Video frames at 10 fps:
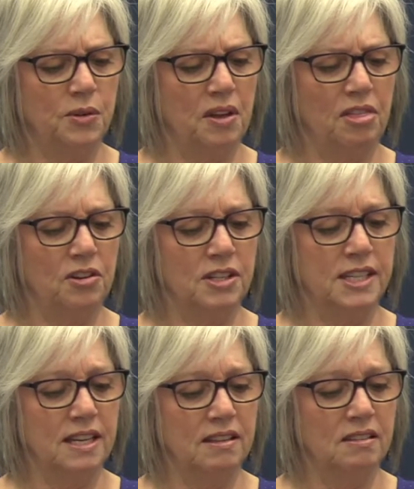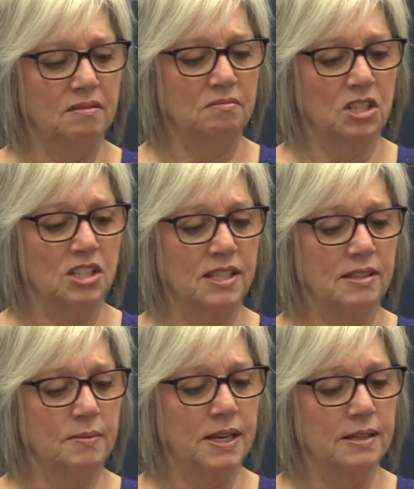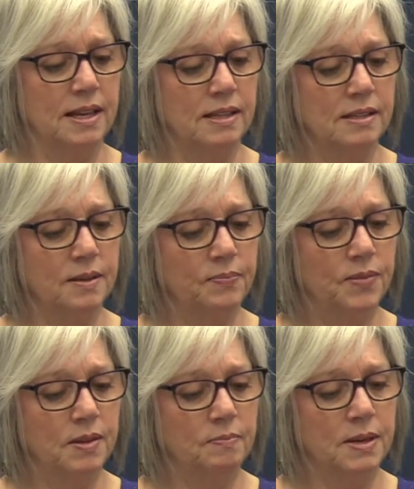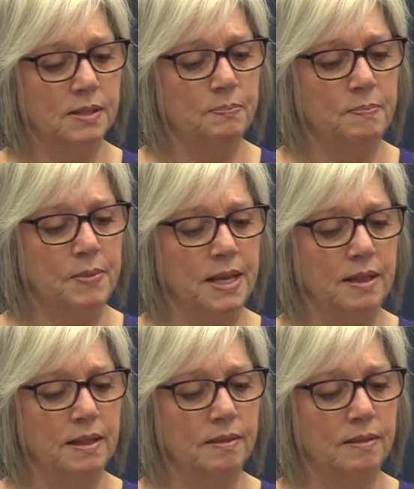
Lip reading: 13th, which doesn't make sense, must mean